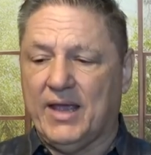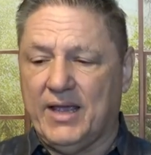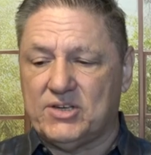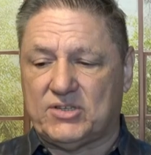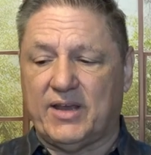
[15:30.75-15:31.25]

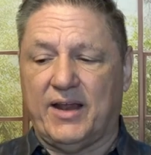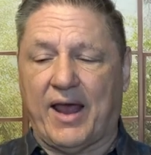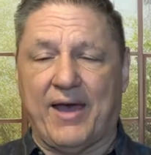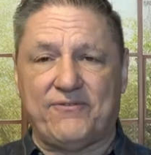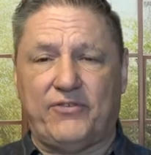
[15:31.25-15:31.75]
He
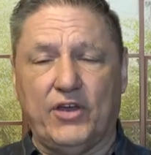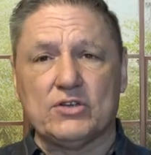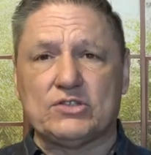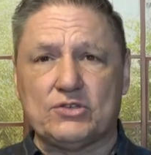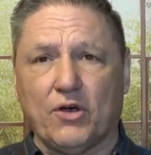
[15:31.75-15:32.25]
said, I
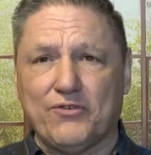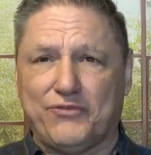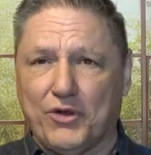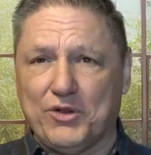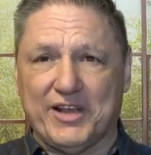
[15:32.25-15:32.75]
feel so
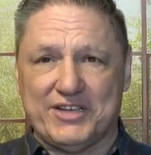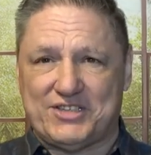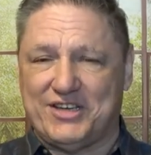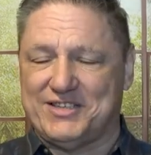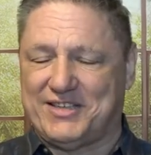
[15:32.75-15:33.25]

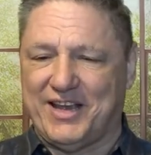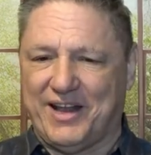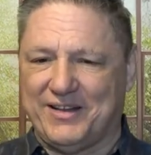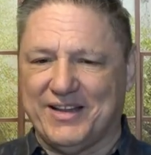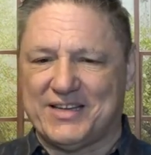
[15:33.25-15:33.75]
foolish, he
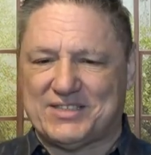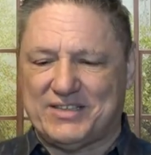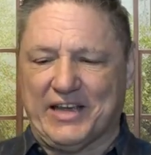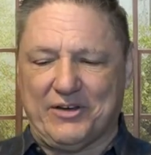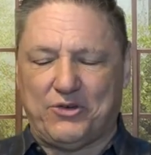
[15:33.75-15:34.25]
said,
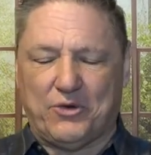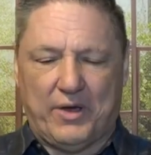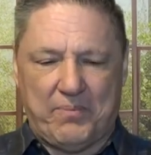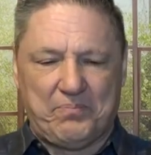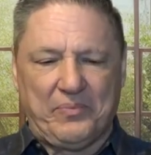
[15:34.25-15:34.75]
listening
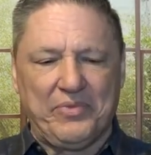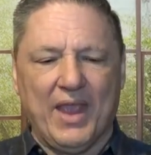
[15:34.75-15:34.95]
to him.